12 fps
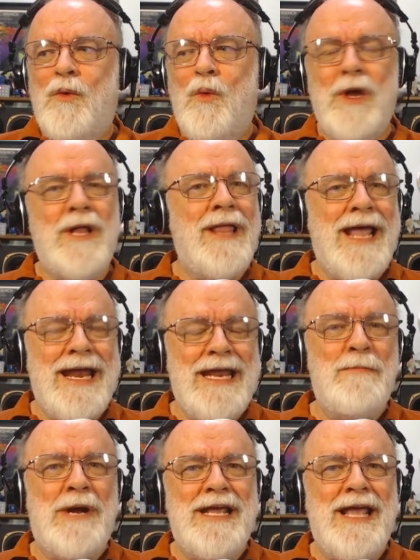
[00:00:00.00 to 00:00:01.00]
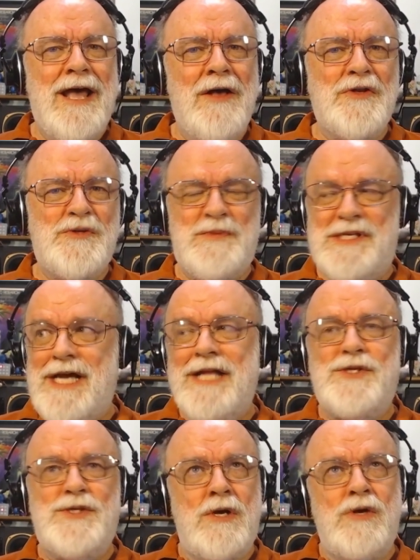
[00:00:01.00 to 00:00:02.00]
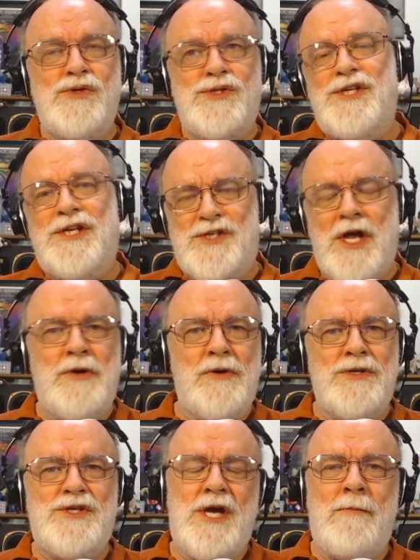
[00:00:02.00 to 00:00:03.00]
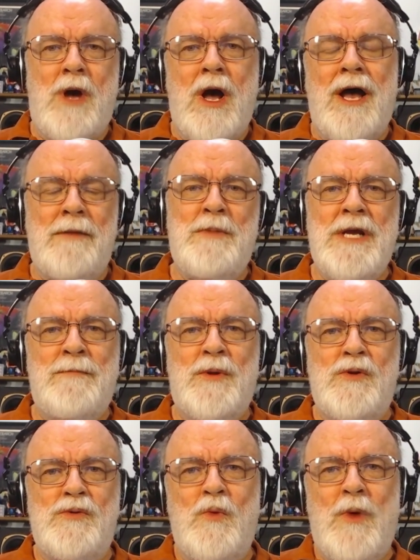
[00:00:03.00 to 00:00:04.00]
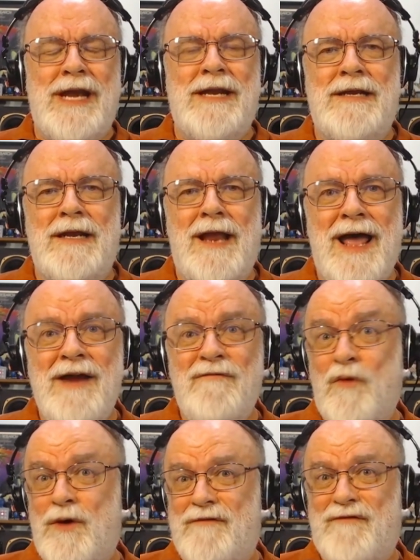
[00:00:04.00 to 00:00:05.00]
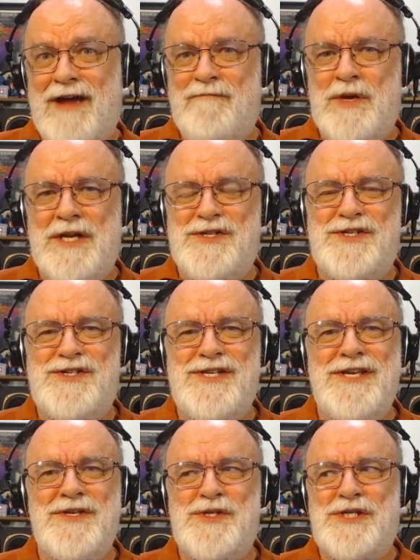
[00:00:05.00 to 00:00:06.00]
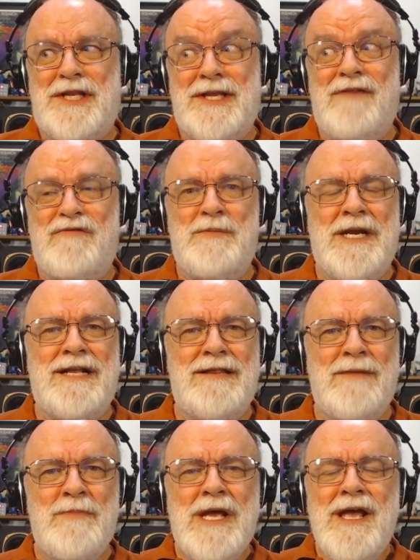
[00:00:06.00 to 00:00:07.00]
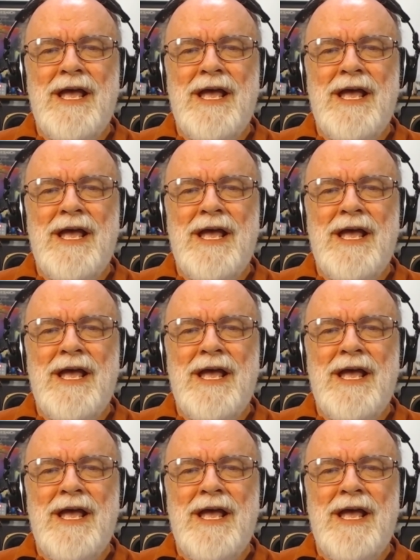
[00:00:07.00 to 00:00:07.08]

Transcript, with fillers: will anybody else besides those 600-some-odd people who waited in line 45 minutes to see this 11-minute clip,